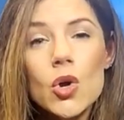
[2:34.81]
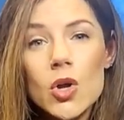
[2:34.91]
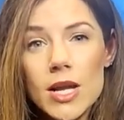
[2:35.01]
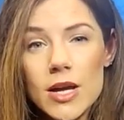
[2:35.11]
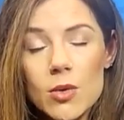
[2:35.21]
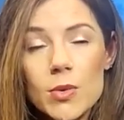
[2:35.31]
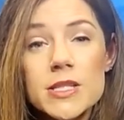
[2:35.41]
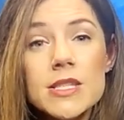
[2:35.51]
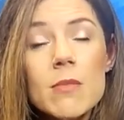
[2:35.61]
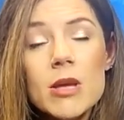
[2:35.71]
earlier with
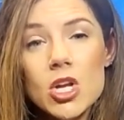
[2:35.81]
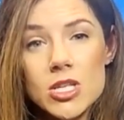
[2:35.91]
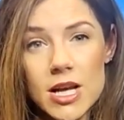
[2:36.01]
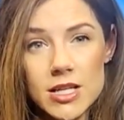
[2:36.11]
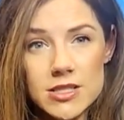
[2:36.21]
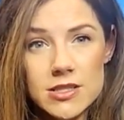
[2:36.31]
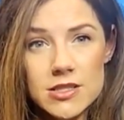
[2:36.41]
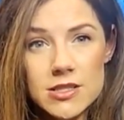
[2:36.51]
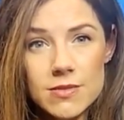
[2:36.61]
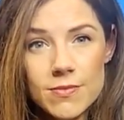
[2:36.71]

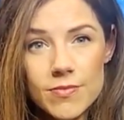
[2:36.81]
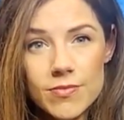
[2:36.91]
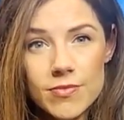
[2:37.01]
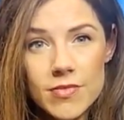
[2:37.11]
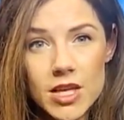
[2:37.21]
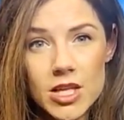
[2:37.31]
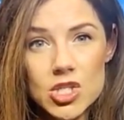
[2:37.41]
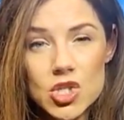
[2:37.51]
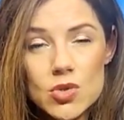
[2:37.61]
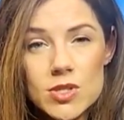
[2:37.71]
semiconductors. It is